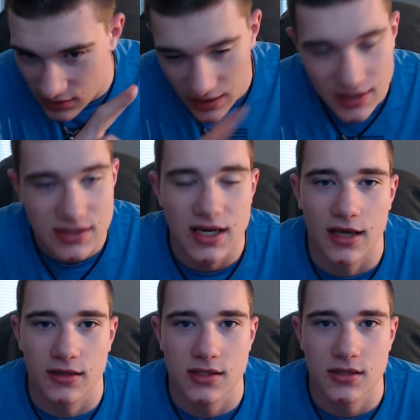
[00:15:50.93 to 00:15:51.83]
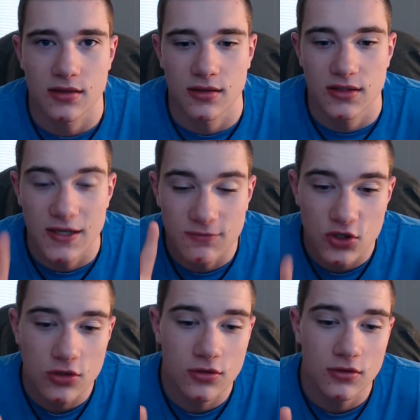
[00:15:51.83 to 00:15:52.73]
Get snacks. Tip
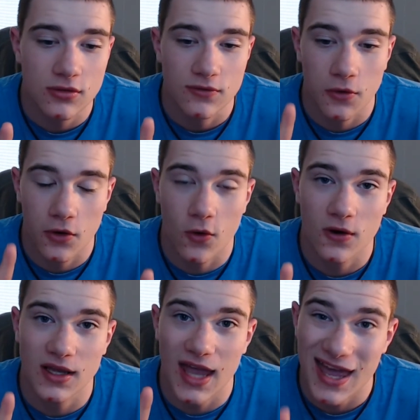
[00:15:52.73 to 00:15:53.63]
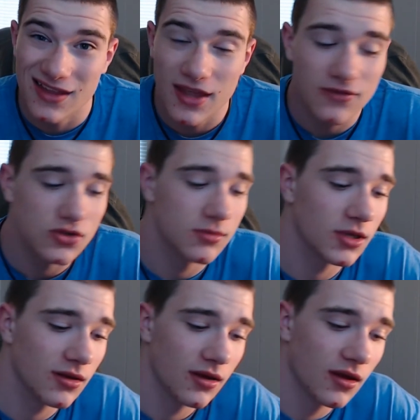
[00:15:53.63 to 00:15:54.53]
2, for recording and live
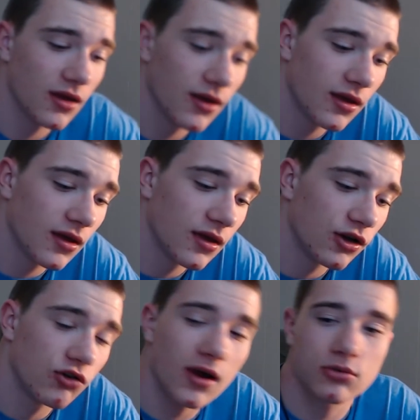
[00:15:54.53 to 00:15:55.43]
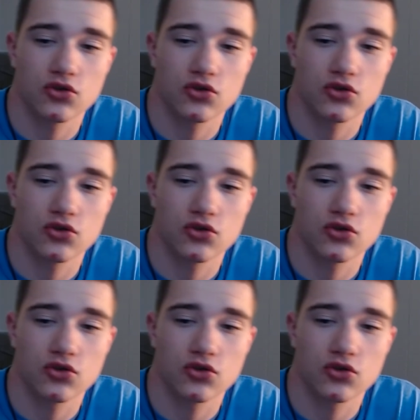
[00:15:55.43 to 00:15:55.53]
streaming, grab a